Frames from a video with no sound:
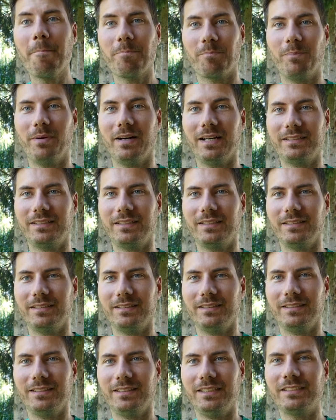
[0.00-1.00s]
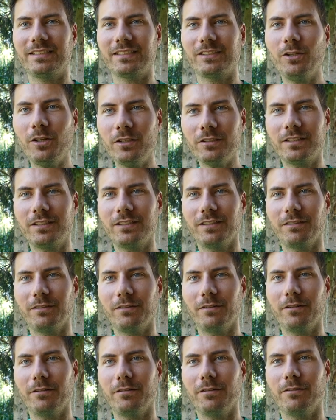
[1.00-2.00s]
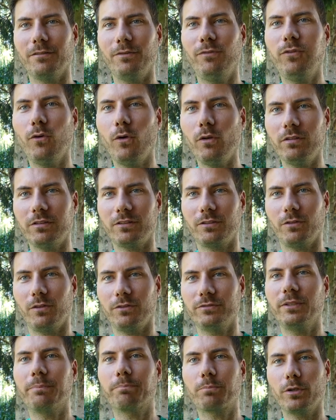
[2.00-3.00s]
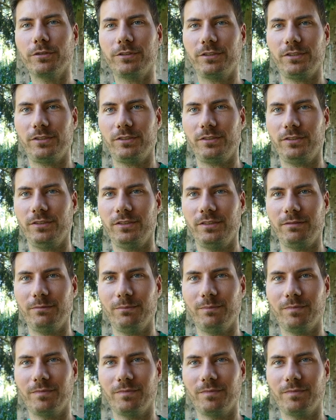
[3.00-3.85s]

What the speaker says: But it's not fault of the protesters.